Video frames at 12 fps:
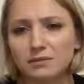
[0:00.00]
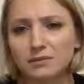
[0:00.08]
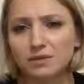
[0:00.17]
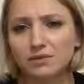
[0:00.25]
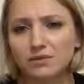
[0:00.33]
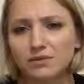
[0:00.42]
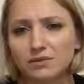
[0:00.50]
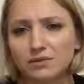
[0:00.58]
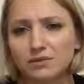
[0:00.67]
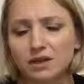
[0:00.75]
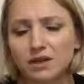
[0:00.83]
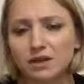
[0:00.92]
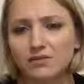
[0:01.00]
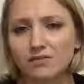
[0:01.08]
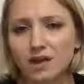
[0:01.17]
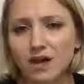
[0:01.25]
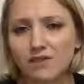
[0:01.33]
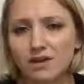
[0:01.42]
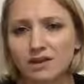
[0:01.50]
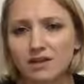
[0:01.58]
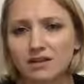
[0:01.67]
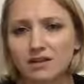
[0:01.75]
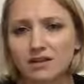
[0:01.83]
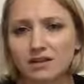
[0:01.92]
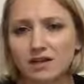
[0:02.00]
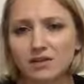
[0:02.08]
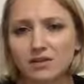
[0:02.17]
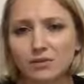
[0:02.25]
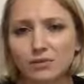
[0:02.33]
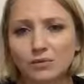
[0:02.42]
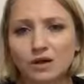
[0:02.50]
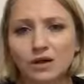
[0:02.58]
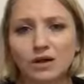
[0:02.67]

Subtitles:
You know, if you have anything that you